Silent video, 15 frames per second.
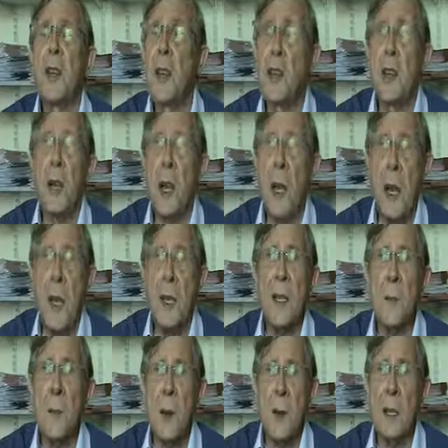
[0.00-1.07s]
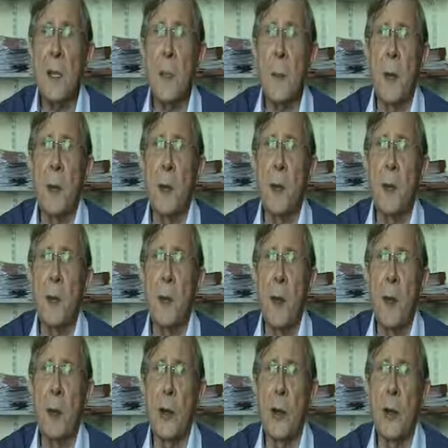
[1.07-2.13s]
teacher-class participatory
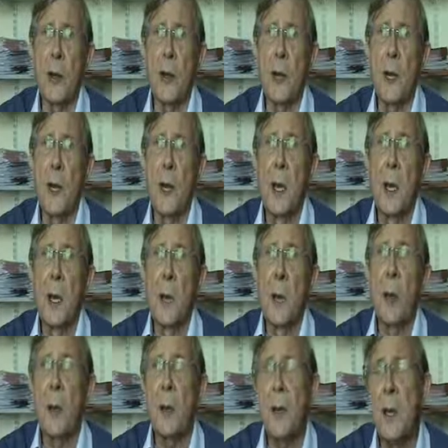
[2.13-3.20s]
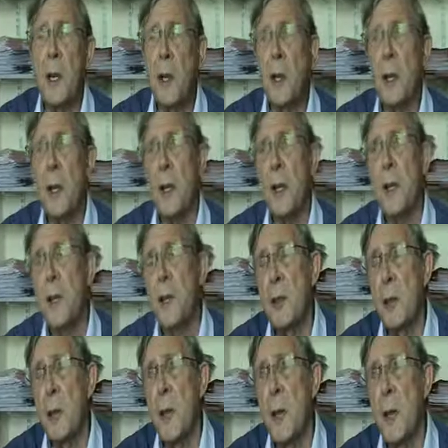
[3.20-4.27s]
structures, where a teacher
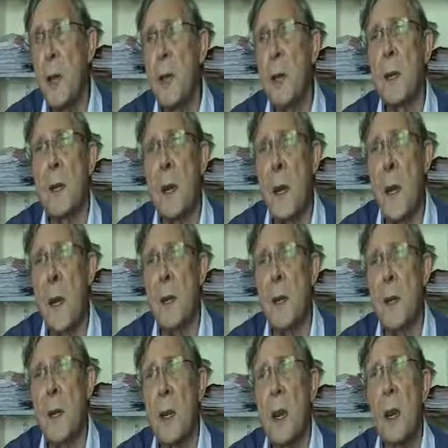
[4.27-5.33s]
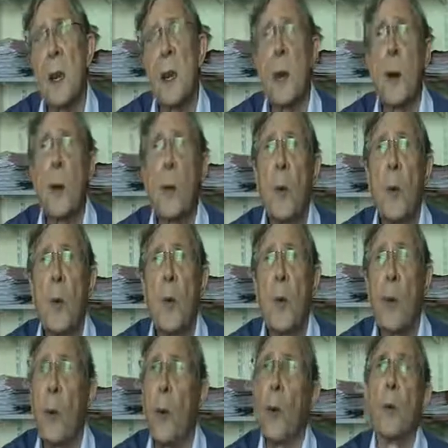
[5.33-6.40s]
is doing a task
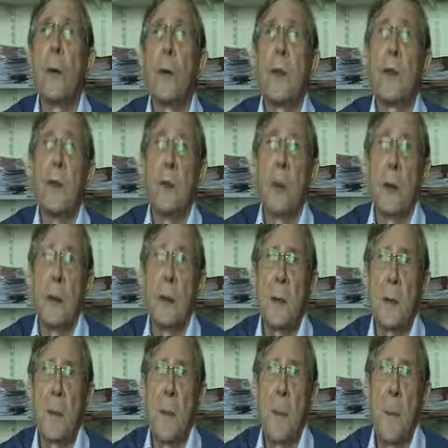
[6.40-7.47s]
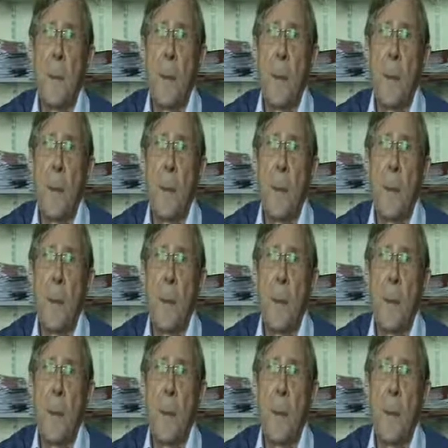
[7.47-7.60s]
with all the students.